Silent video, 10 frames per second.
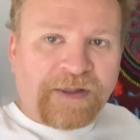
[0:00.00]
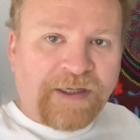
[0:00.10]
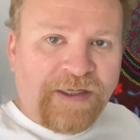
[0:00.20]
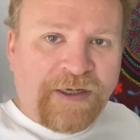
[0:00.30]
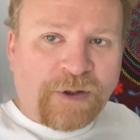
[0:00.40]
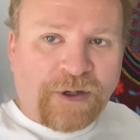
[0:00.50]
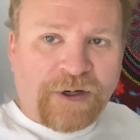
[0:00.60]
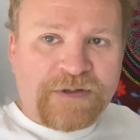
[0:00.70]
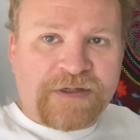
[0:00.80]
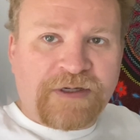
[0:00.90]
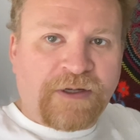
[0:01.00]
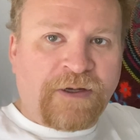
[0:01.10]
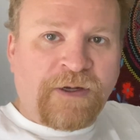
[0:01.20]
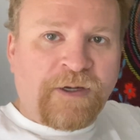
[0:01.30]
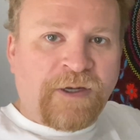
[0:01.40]
The ichros,
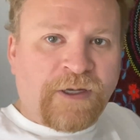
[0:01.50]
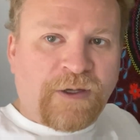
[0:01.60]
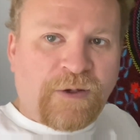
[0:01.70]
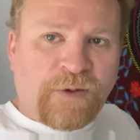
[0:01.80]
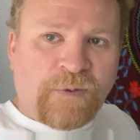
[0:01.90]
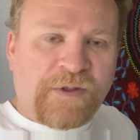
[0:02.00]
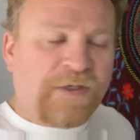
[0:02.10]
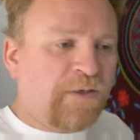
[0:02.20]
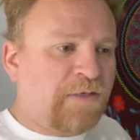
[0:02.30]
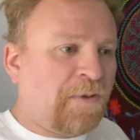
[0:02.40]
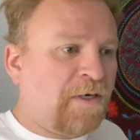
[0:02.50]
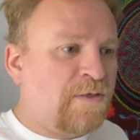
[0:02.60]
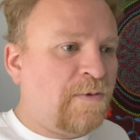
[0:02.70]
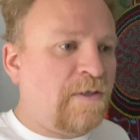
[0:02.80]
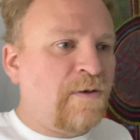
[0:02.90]
which you
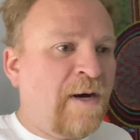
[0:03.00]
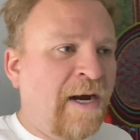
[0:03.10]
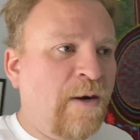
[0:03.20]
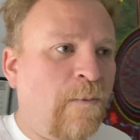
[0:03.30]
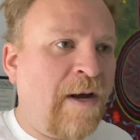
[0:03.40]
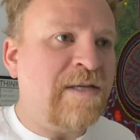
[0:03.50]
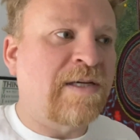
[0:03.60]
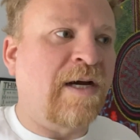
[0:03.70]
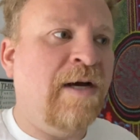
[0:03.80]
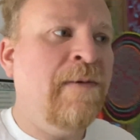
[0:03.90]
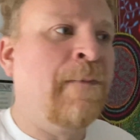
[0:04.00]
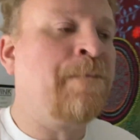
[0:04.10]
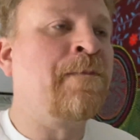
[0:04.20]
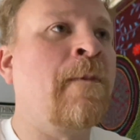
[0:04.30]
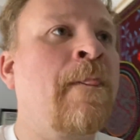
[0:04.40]
experience when you do ayahuasca,
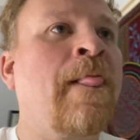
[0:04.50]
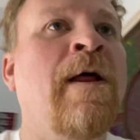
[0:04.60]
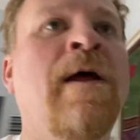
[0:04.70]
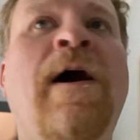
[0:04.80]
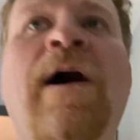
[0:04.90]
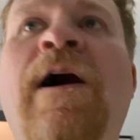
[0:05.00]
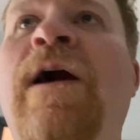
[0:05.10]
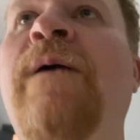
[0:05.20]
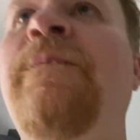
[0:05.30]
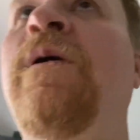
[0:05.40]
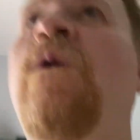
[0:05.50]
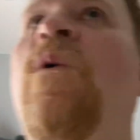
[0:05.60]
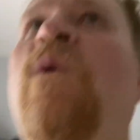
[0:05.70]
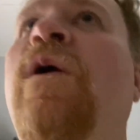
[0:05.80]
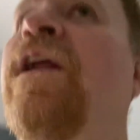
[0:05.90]

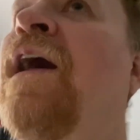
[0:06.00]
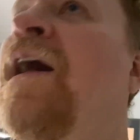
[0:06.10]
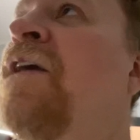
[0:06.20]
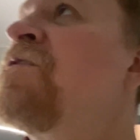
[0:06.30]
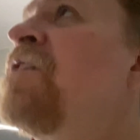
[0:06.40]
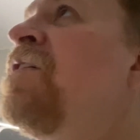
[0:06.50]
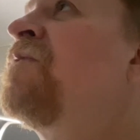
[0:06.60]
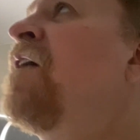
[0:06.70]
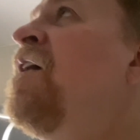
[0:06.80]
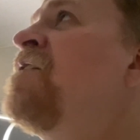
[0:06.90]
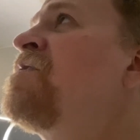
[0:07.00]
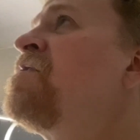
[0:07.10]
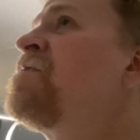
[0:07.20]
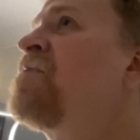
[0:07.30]
or in a higher state of consciousness.